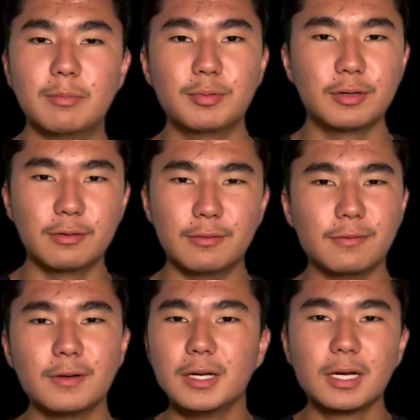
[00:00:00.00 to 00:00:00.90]
of
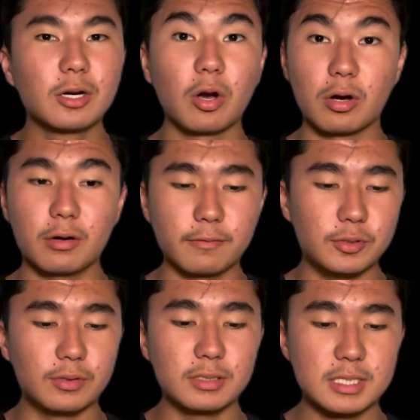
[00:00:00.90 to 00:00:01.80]
curve, you
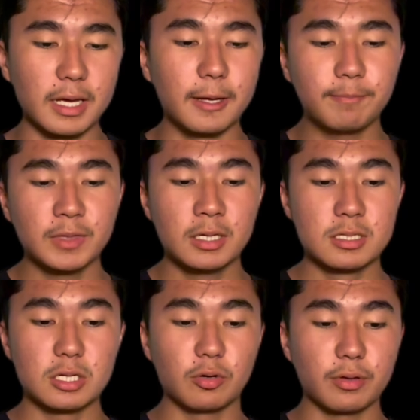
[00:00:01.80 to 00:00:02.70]
could say.
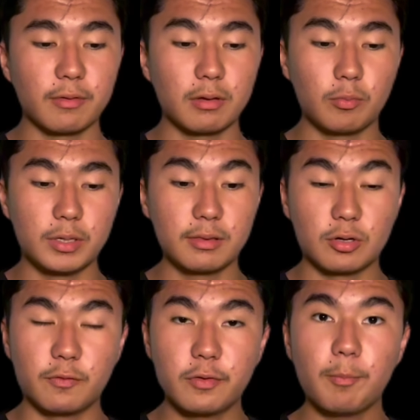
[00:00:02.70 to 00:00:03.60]
So when you throw a
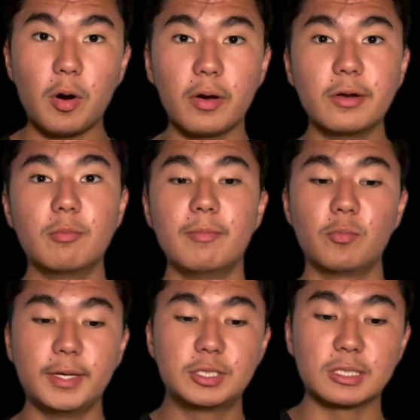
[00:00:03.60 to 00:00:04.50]
football, it'll
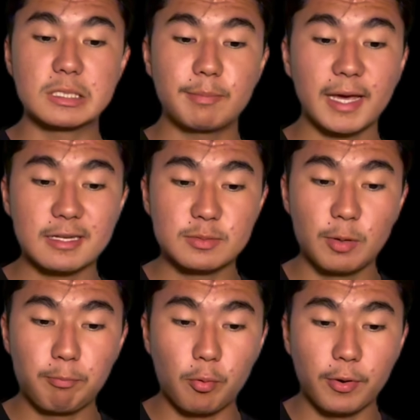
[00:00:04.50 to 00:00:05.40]
reach its maximum
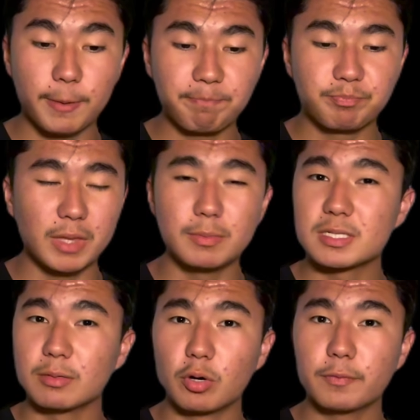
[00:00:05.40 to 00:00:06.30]
point, maybe
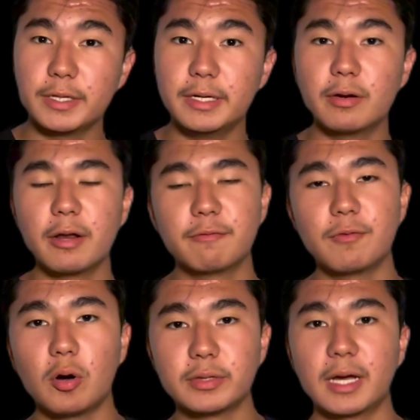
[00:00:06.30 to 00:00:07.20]
somewhere over here, and
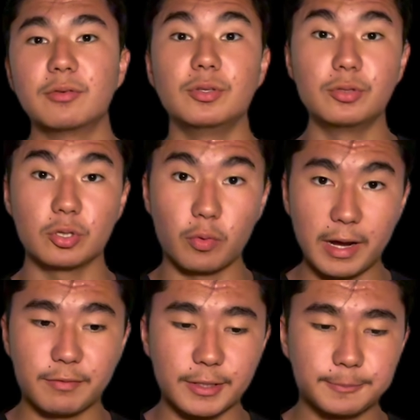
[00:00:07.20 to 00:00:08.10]
fall down due to
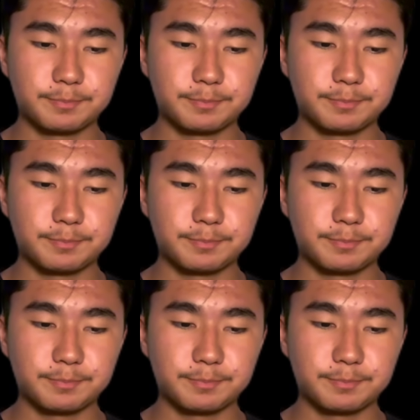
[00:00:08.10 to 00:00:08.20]
gravity.